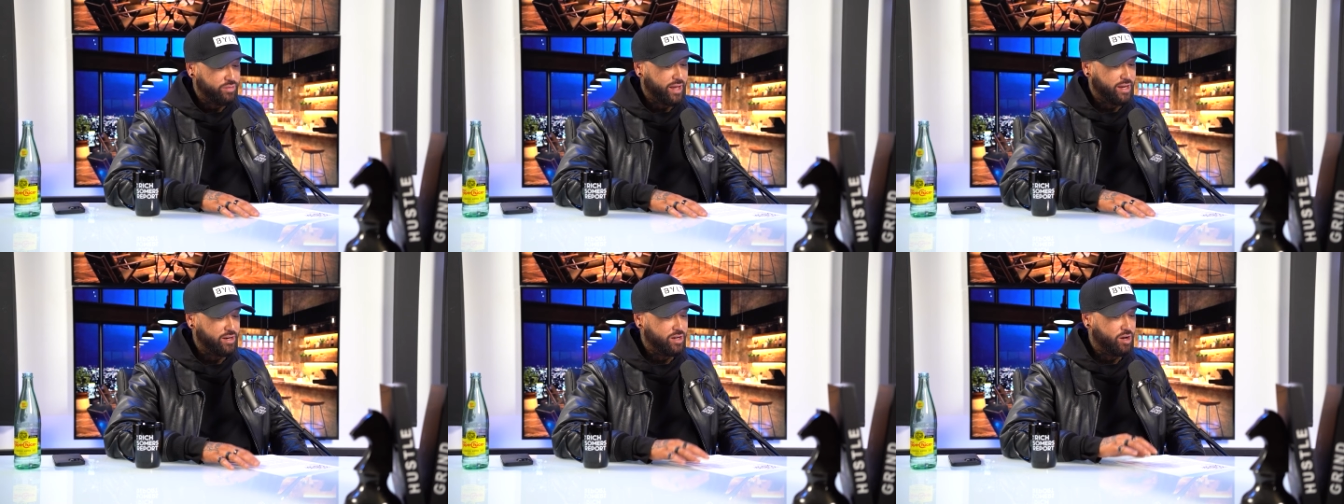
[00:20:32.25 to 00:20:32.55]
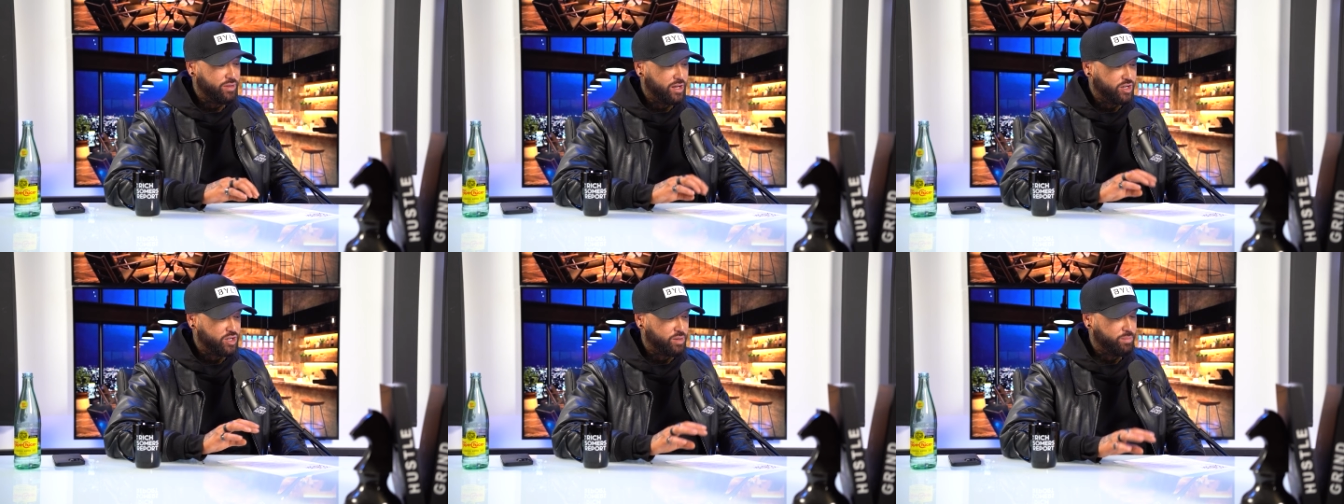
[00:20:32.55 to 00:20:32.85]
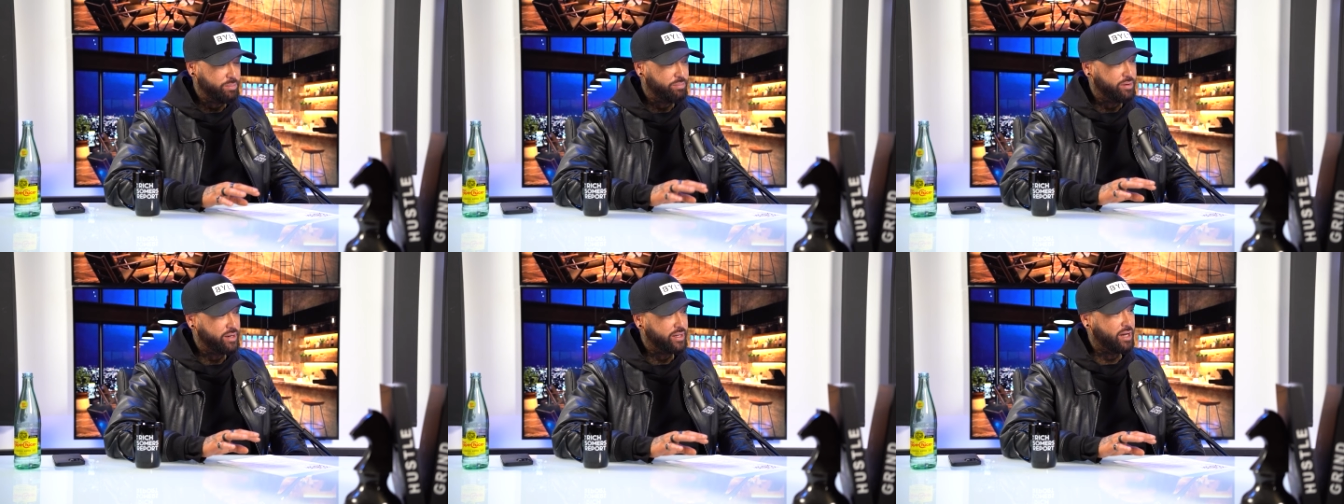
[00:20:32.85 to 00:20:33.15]
They know they
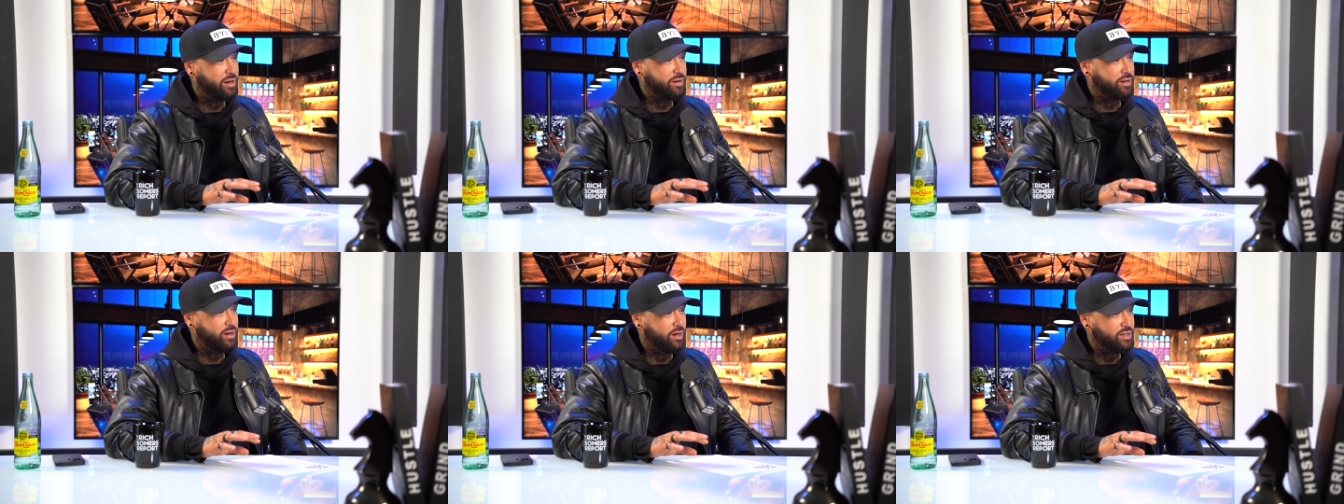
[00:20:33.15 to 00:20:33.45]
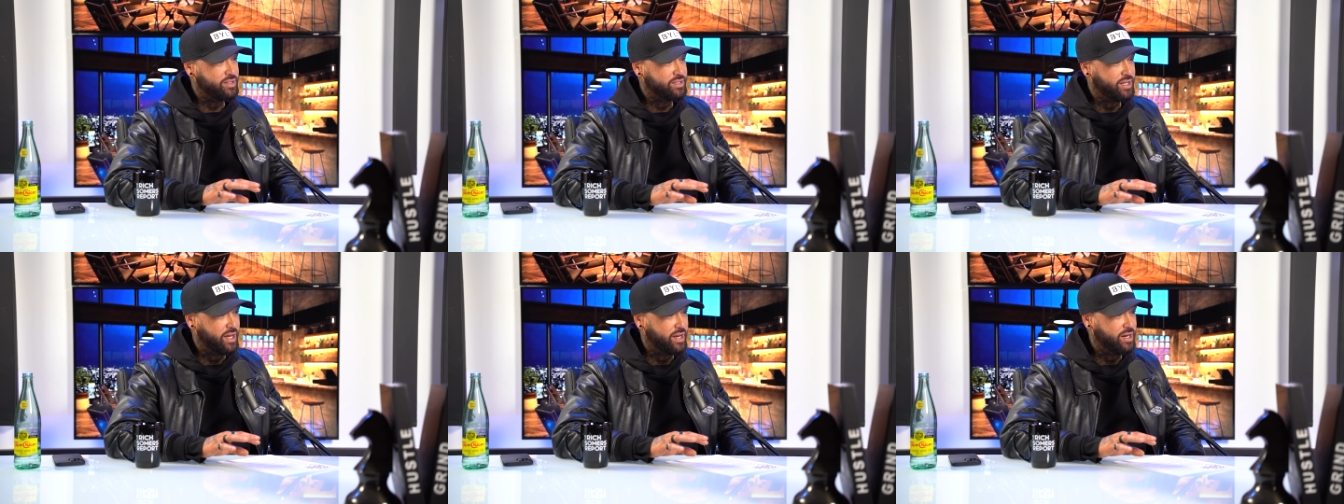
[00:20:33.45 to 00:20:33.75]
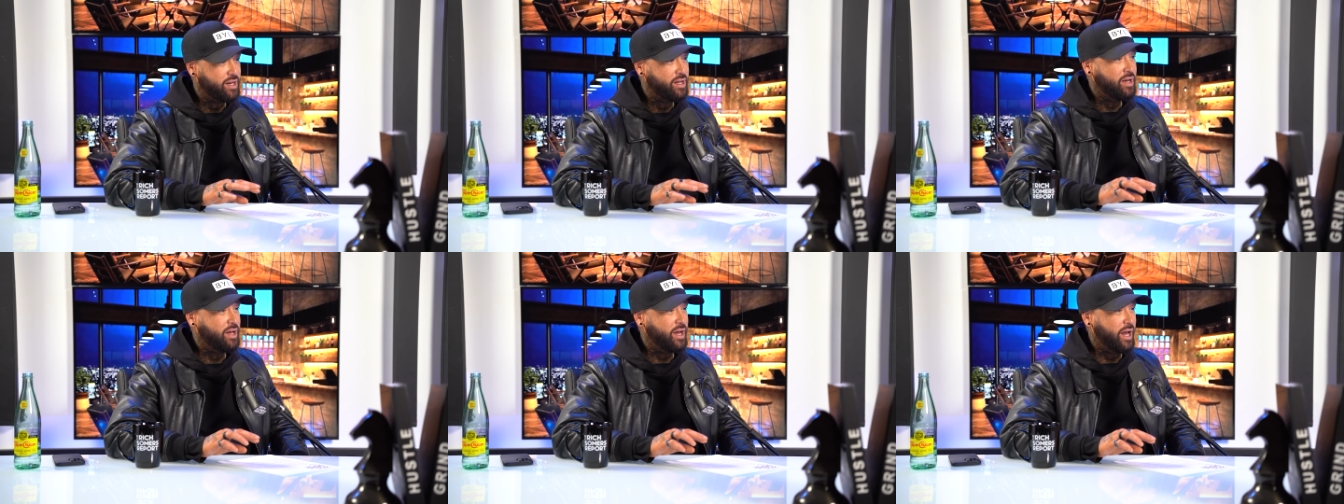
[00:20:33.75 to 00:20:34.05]
should be putting out
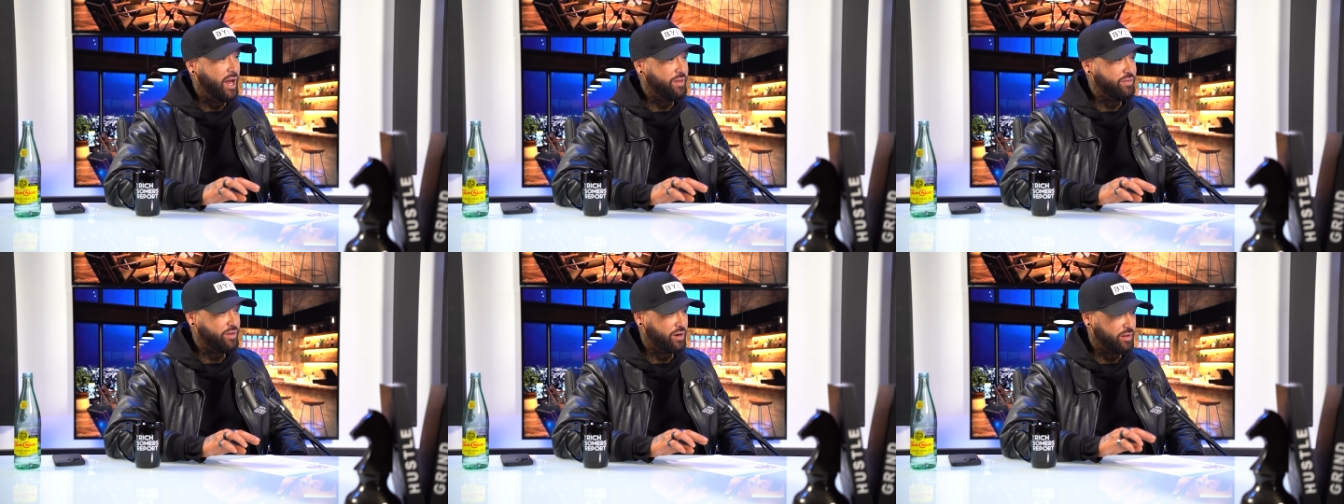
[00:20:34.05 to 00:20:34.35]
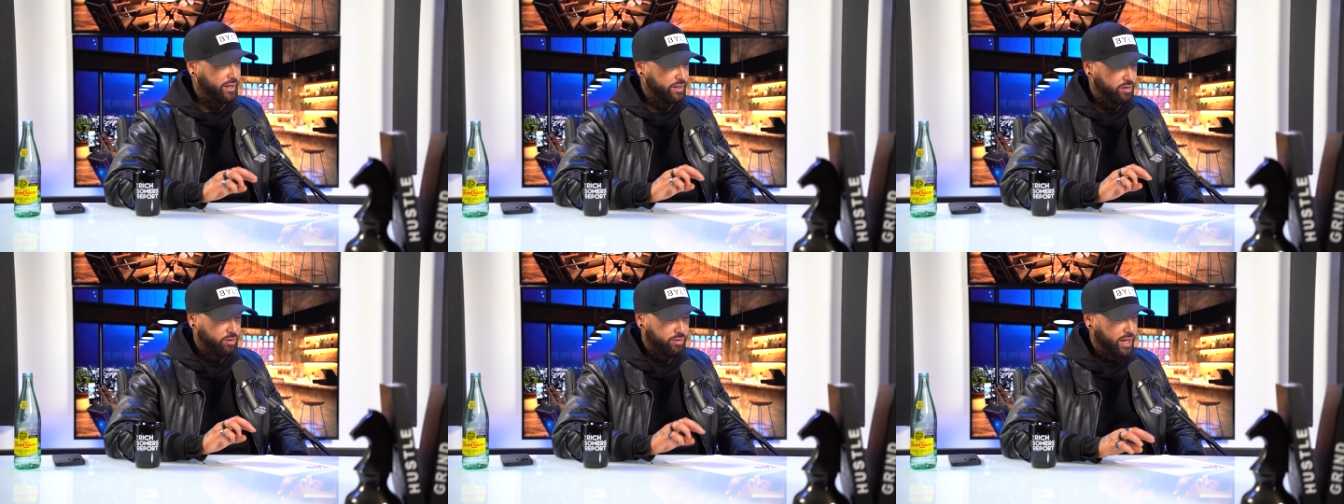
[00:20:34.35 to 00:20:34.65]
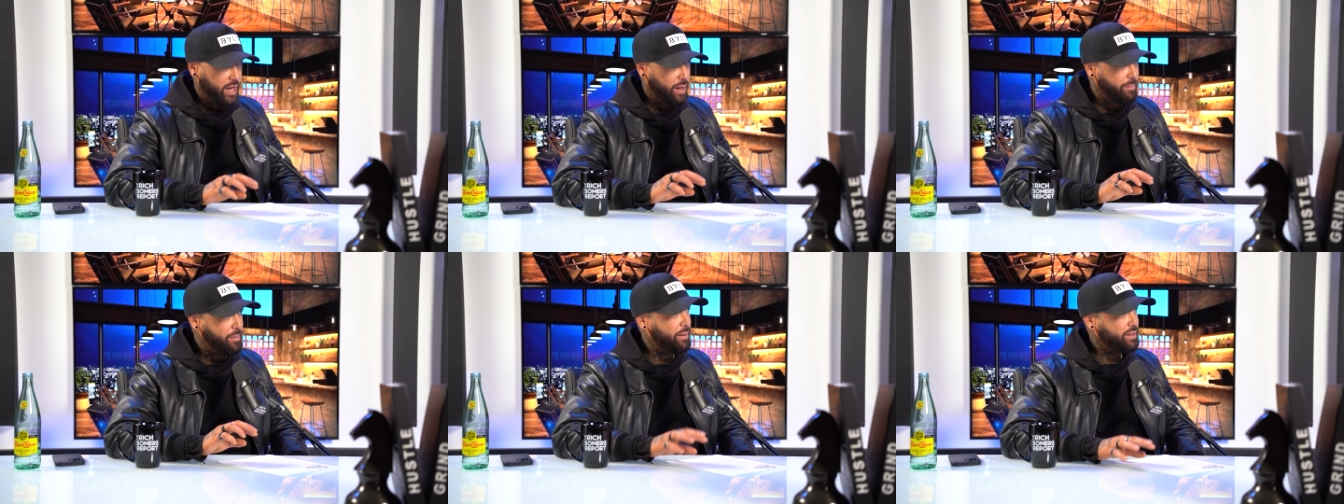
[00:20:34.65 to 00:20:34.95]
content and they're like,
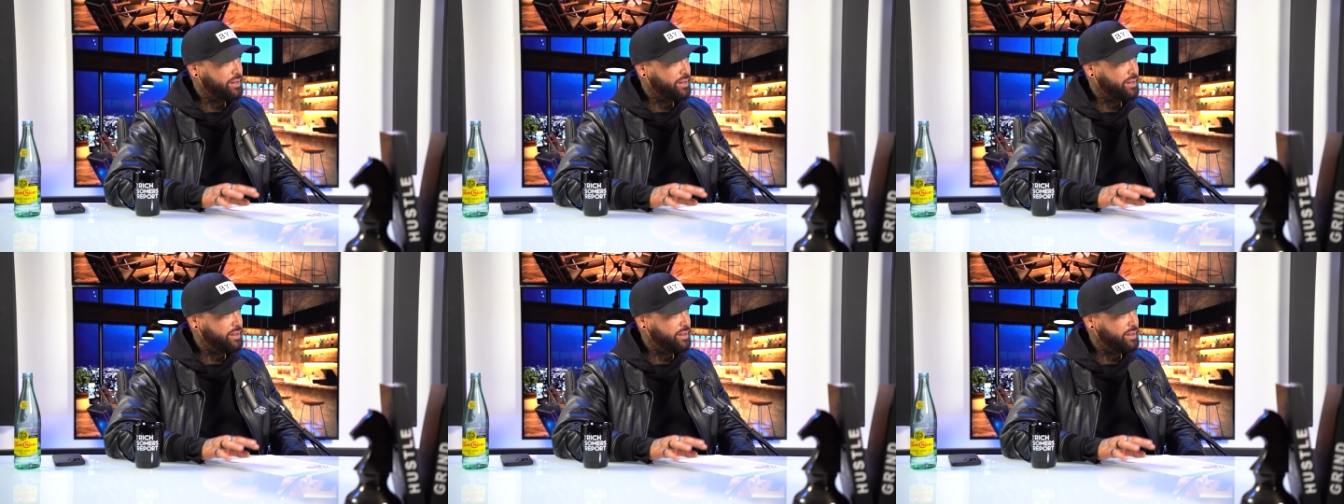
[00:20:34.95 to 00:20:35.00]
okay, I'm